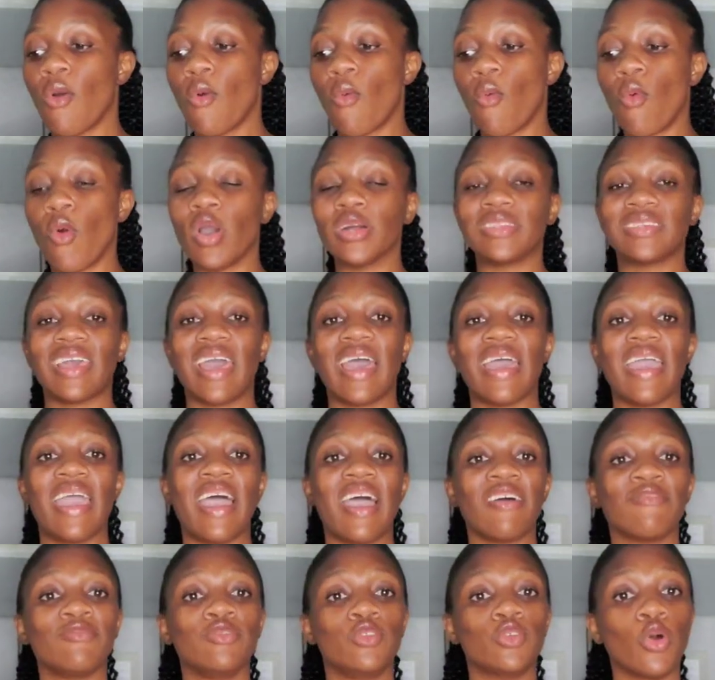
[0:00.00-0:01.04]
what I
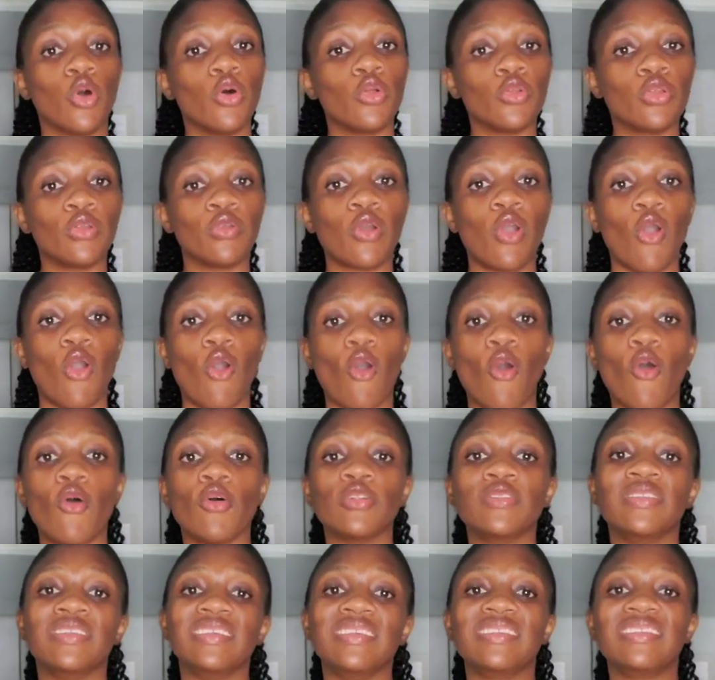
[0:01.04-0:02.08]
have done all
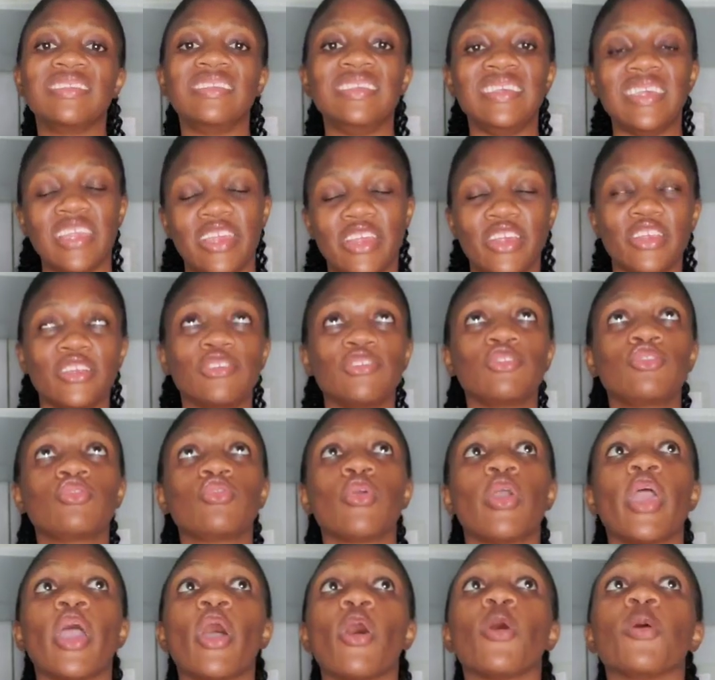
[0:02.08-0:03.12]
these years to
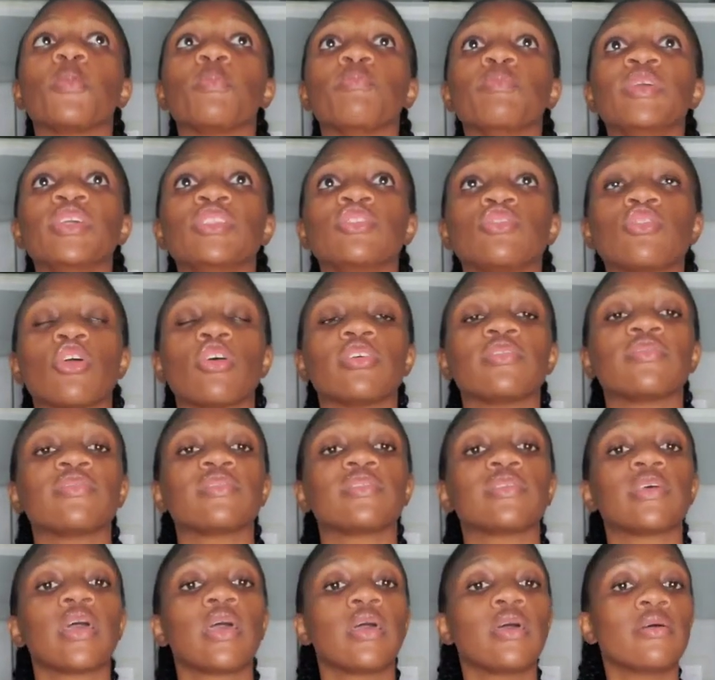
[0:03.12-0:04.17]
help me
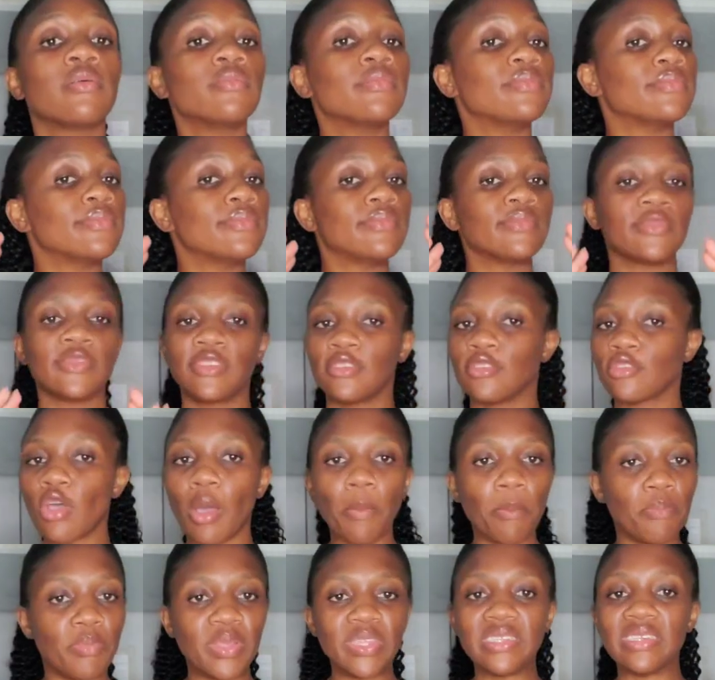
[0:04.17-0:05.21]
just
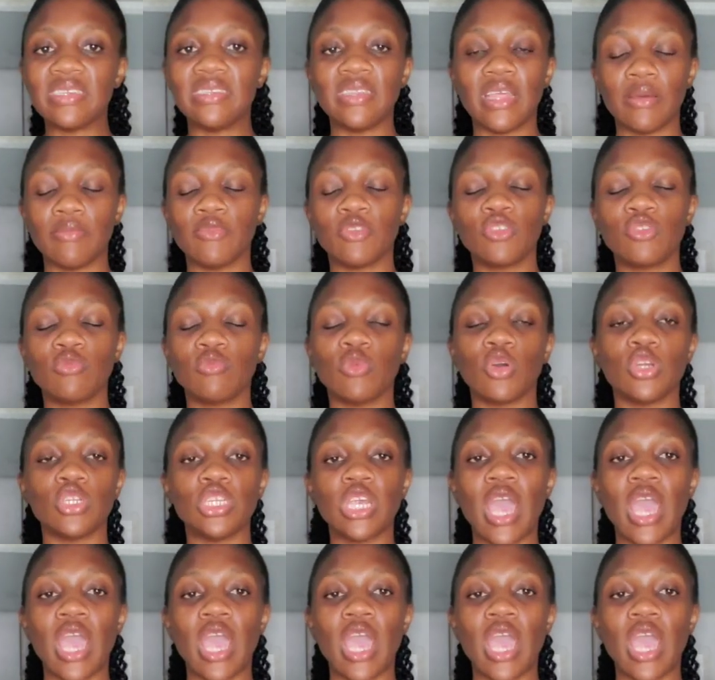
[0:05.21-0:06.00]
stop beating them too much.